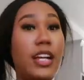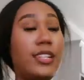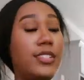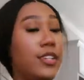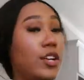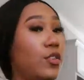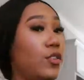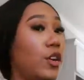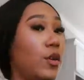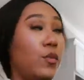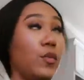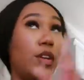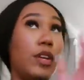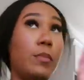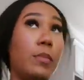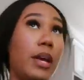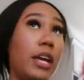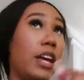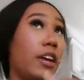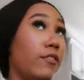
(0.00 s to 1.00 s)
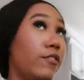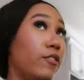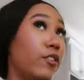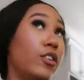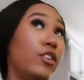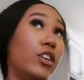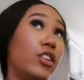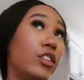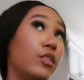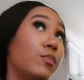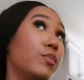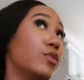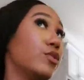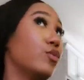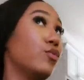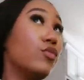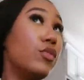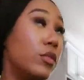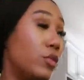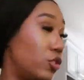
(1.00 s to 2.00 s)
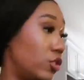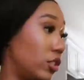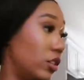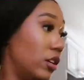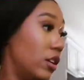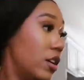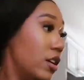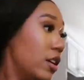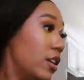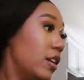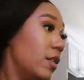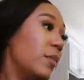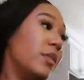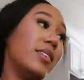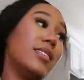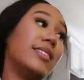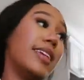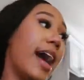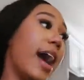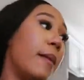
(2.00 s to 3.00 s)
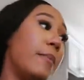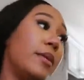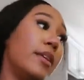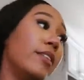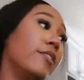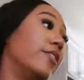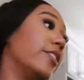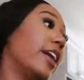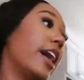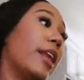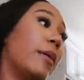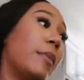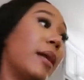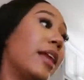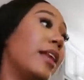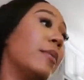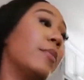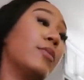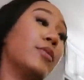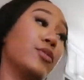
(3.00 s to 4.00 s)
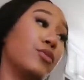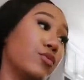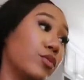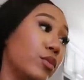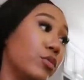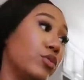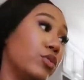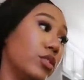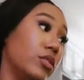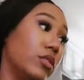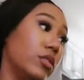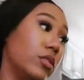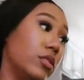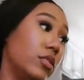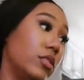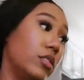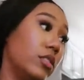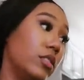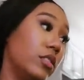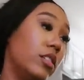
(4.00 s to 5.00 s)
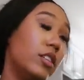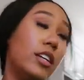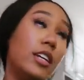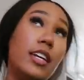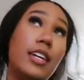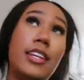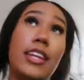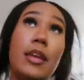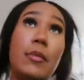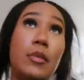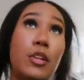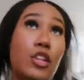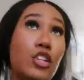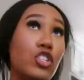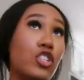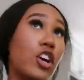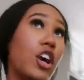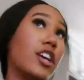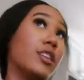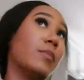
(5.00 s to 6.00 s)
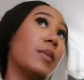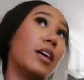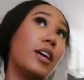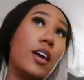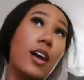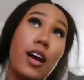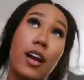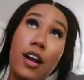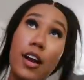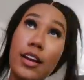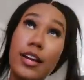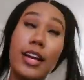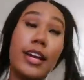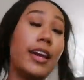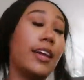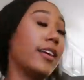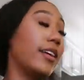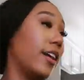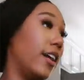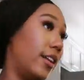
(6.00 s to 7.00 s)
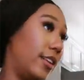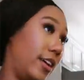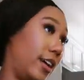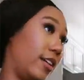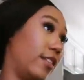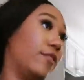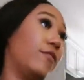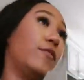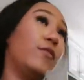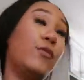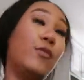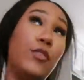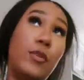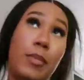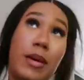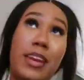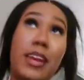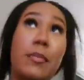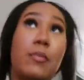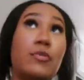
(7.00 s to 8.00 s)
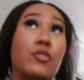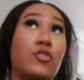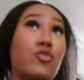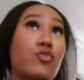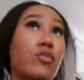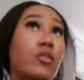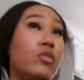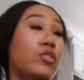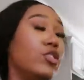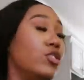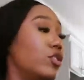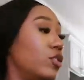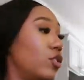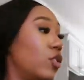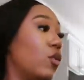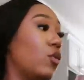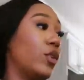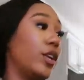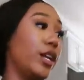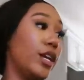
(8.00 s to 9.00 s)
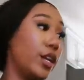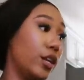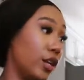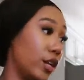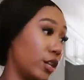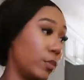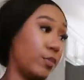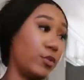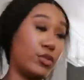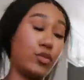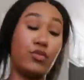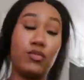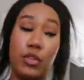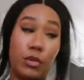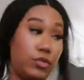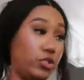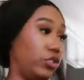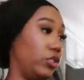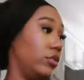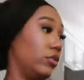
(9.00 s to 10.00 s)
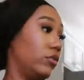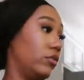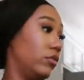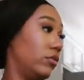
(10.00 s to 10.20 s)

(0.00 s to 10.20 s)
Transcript: I told him we ain't paying for another prescription because I be done forgot about that prescription, and they be done right. charge my car, and I got to call like a fool about that prescription. So don't get another prescription.